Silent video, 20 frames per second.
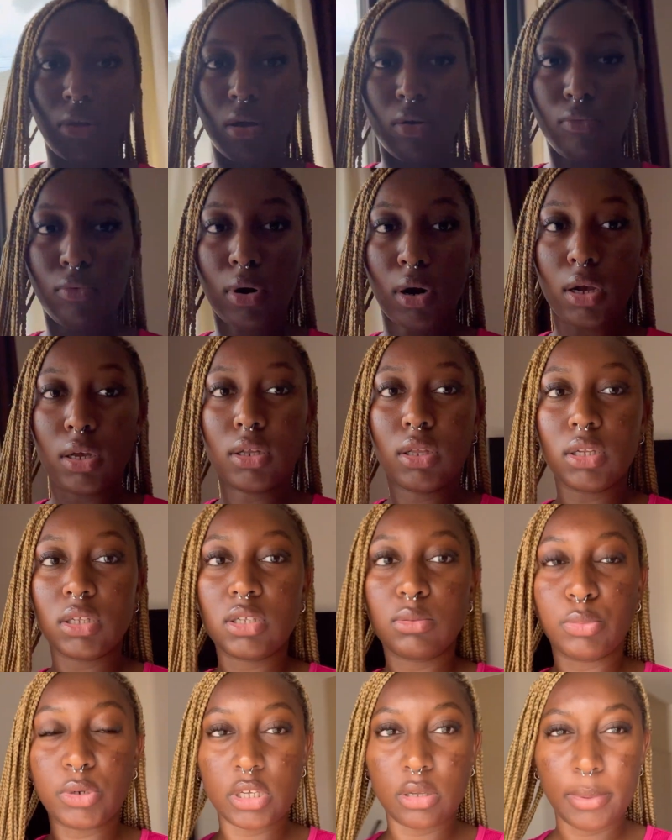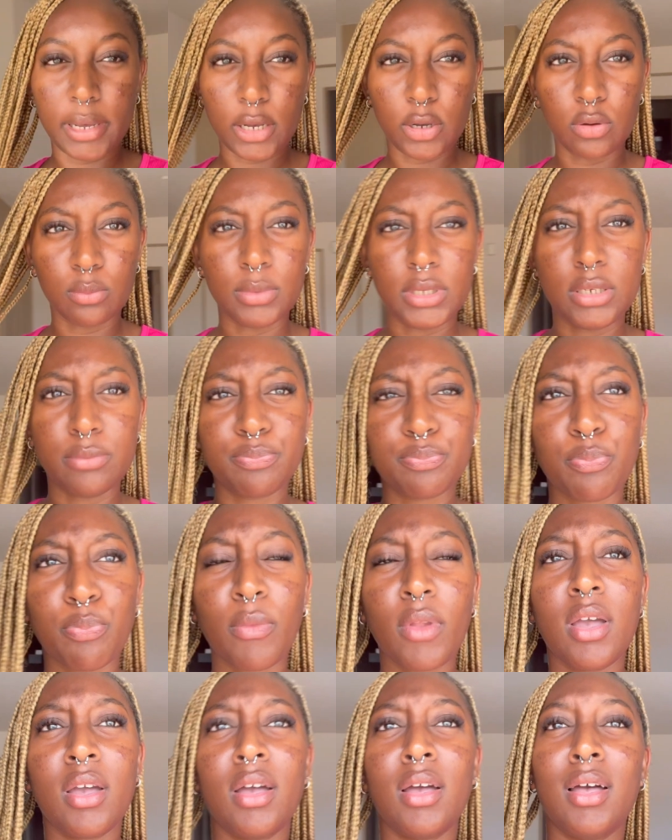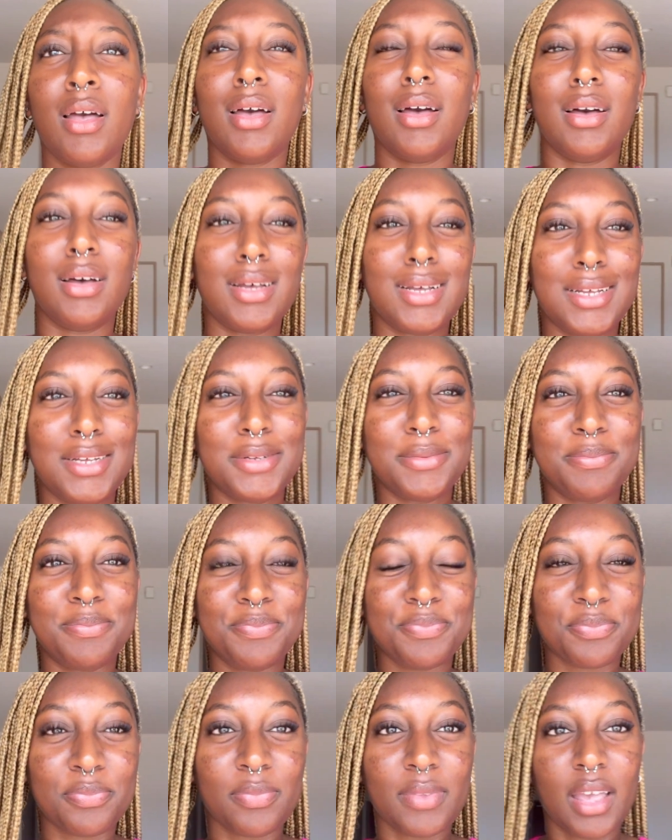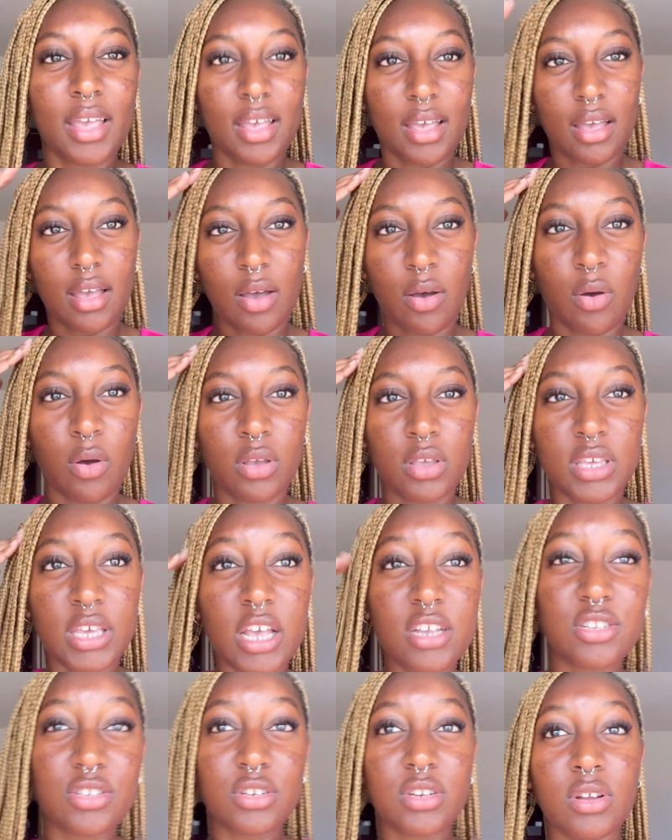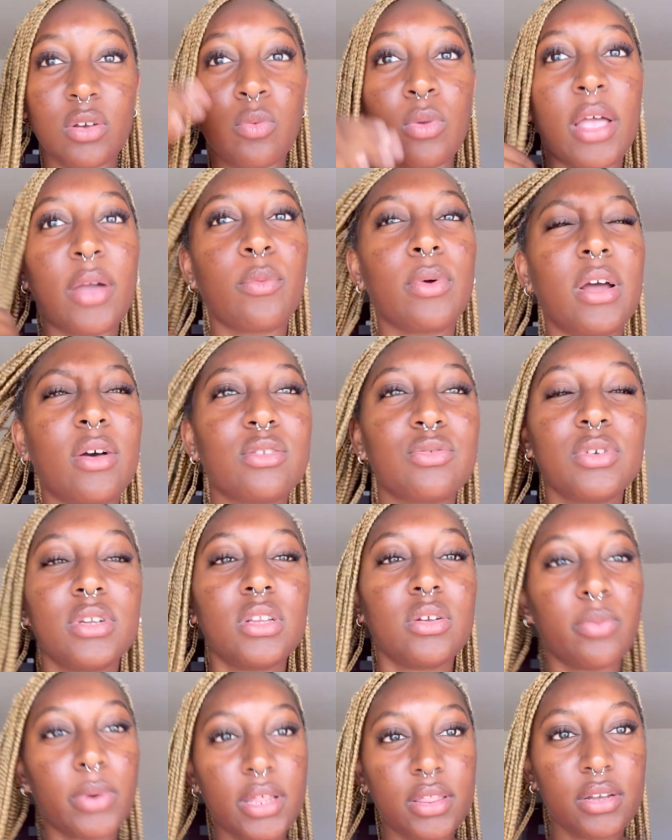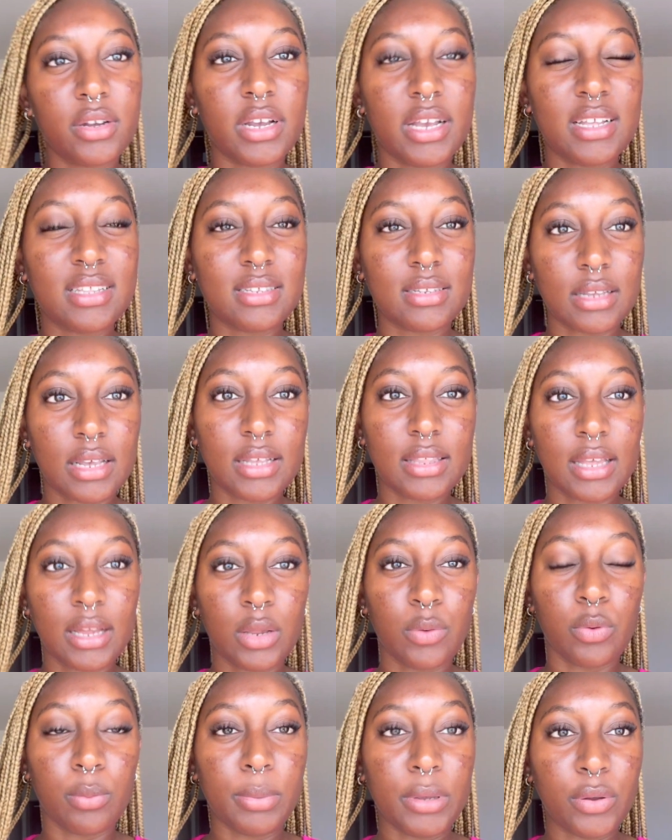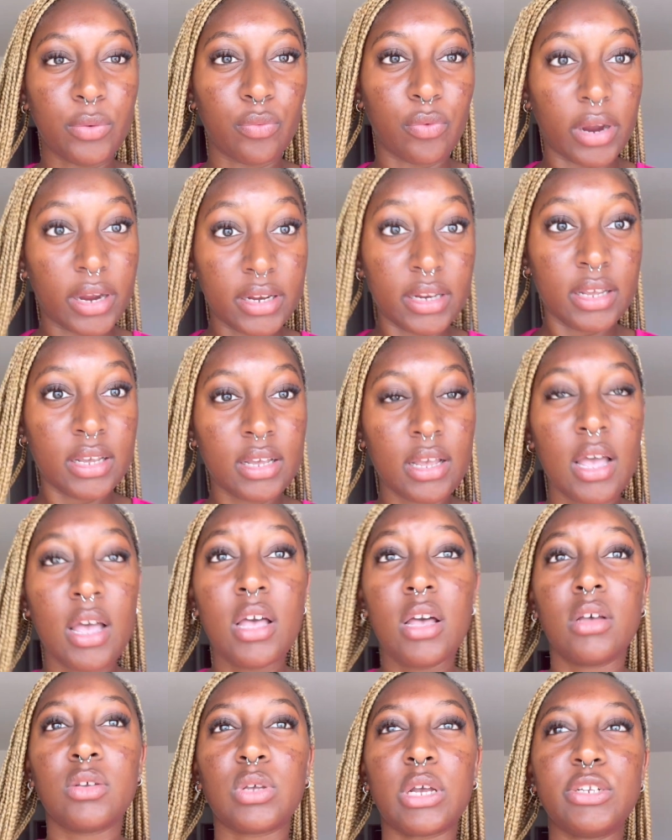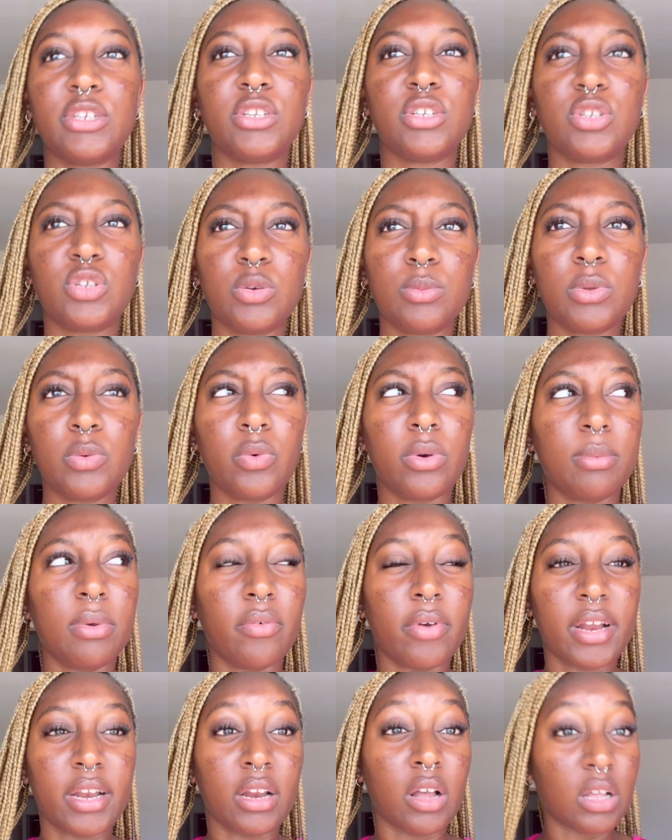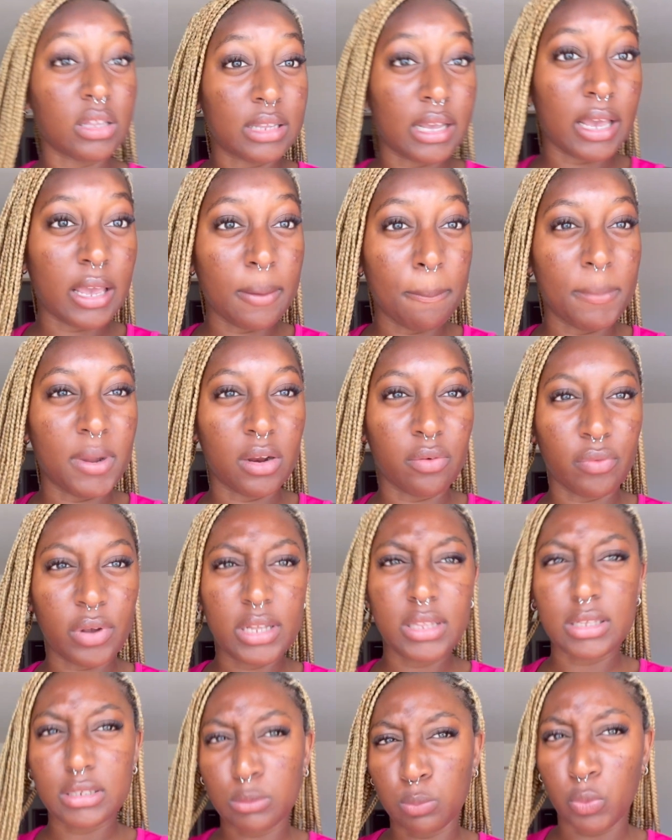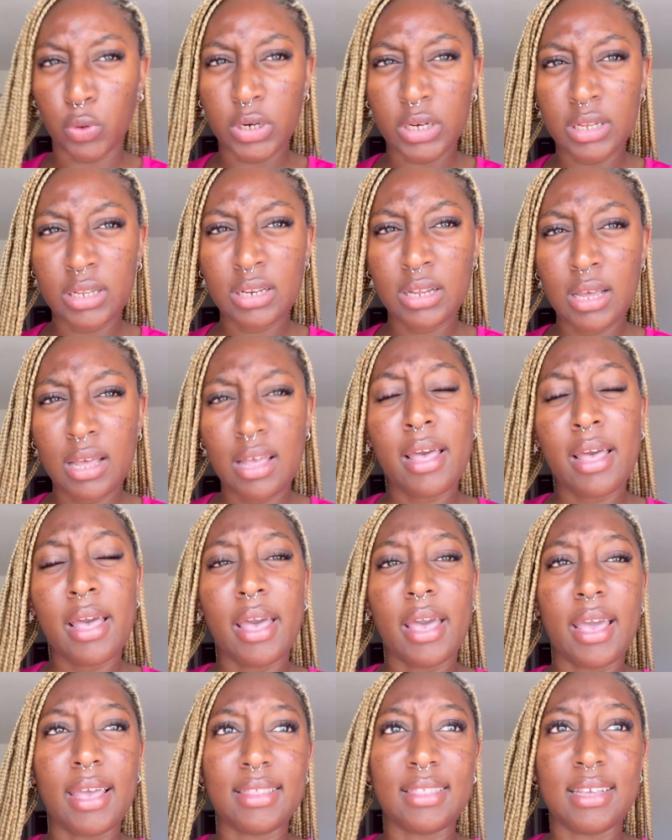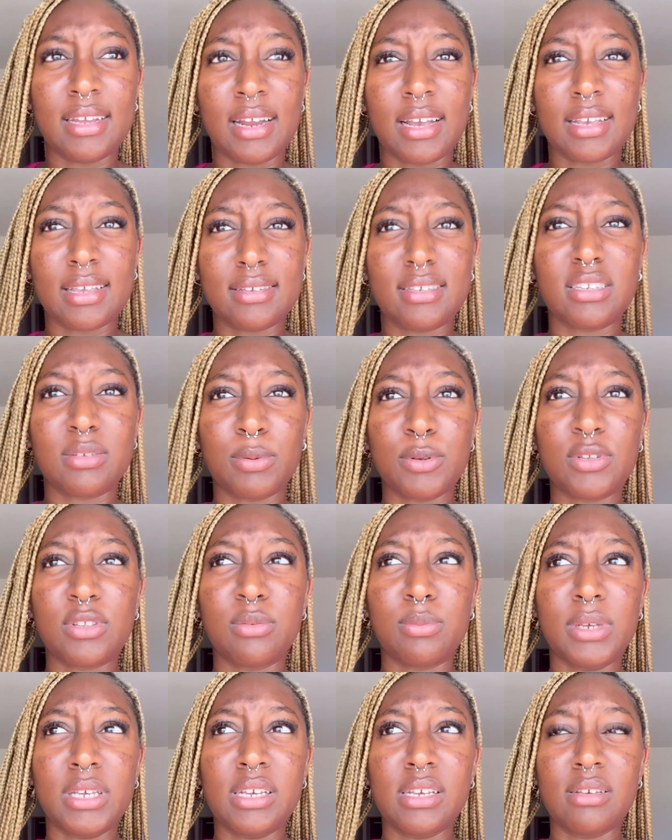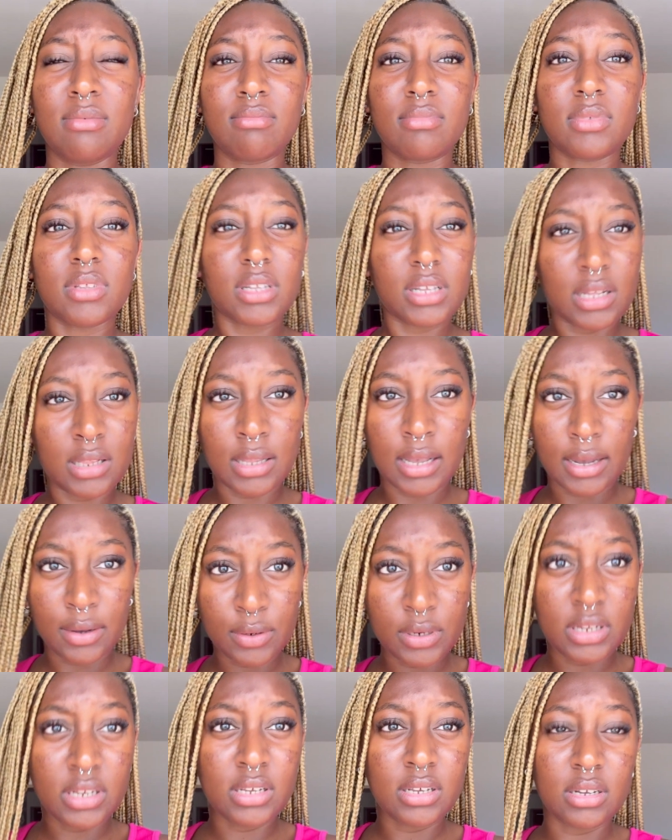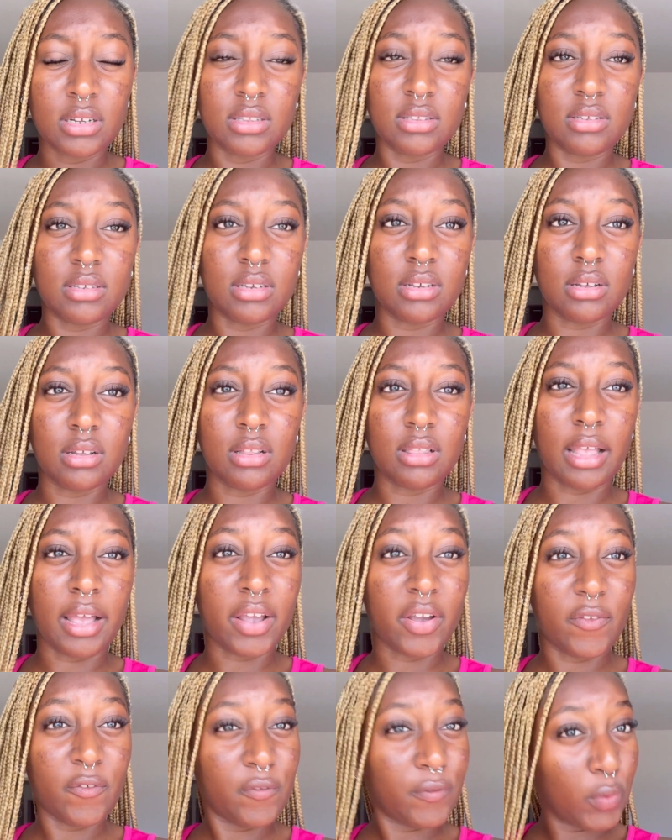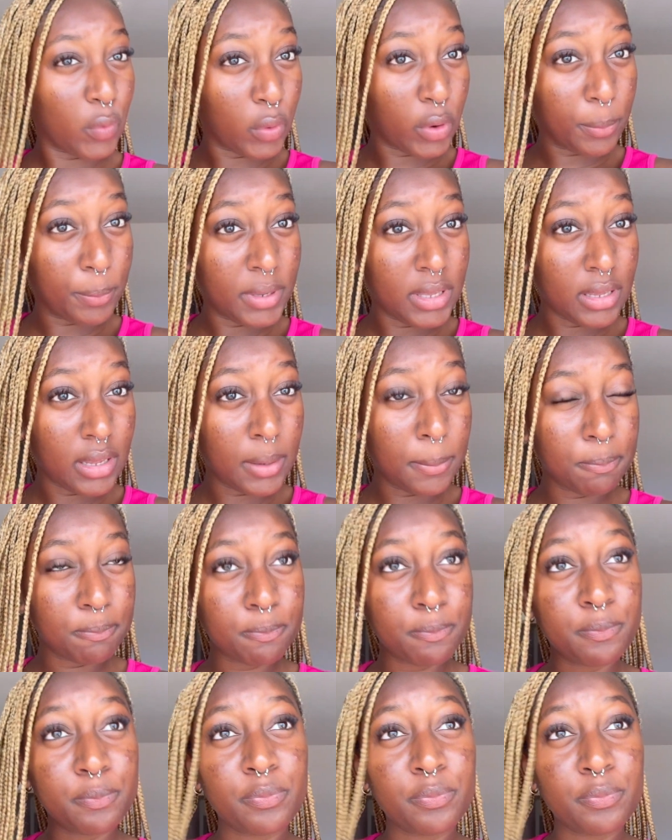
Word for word: Right, let's bring it back on me. Um, yesterday, like when I was reading the weather, it said that it would be raining. So I just assumed it would be raining all day, but it rained this morning. And then I guess it's supposed to be cloudy until like 4 p.m.